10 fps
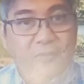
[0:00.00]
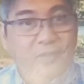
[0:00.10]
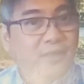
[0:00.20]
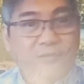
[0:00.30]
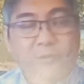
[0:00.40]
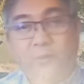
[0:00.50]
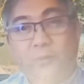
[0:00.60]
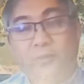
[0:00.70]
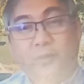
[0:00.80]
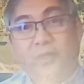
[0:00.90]
Not everyone
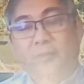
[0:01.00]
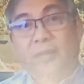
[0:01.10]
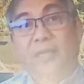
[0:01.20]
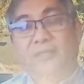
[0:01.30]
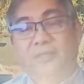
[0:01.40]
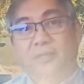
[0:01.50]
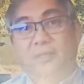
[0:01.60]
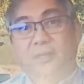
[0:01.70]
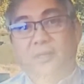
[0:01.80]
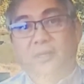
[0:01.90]
was wearing a mask,
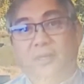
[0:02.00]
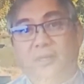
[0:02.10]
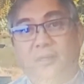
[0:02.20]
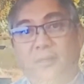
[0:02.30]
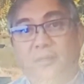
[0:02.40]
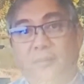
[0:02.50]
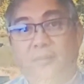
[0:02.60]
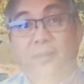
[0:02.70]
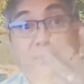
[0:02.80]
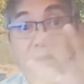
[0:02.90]

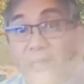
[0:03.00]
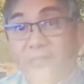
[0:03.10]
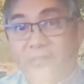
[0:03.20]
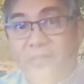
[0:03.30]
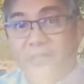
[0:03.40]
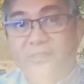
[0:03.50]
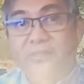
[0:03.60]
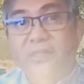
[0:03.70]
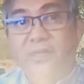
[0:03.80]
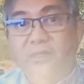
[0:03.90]
but I
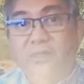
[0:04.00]
just did.